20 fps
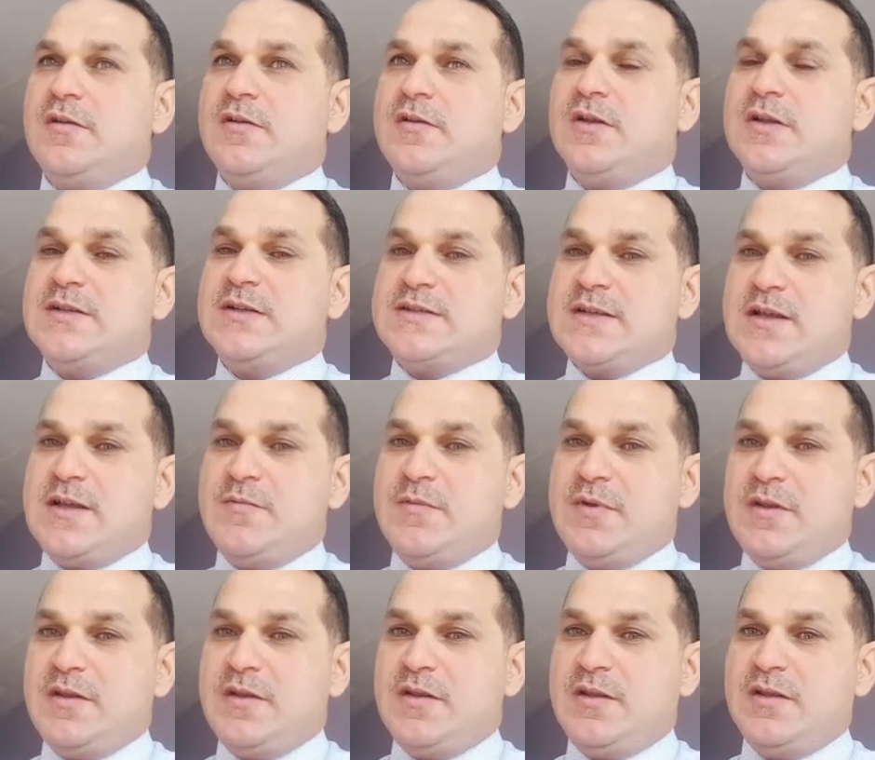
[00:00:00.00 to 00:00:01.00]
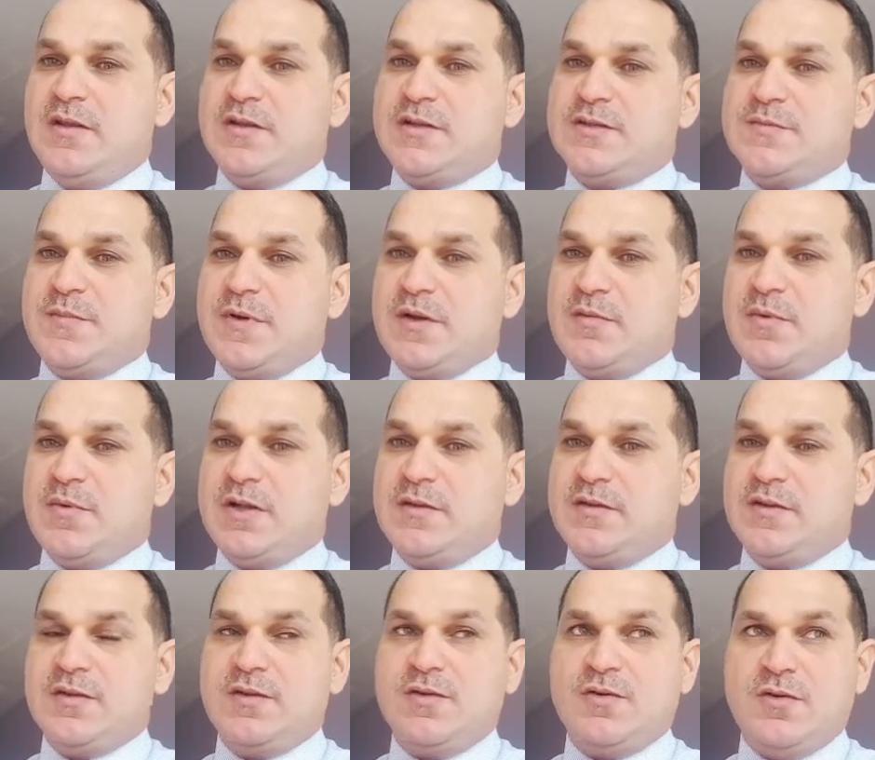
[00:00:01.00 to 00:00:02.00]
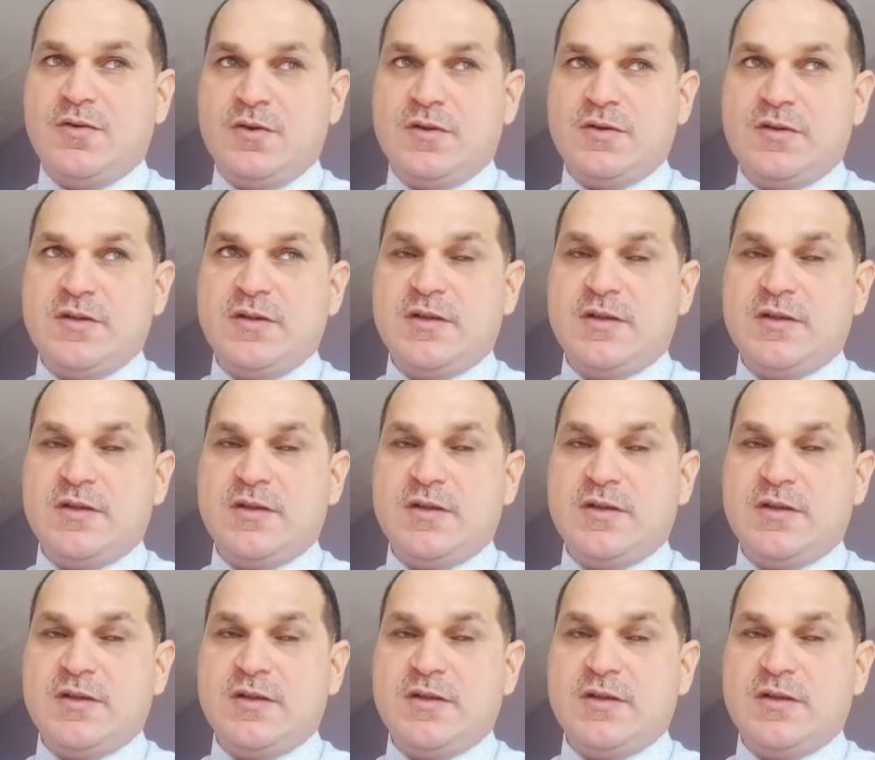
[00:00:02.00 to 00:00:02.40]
examine the spermatic cord,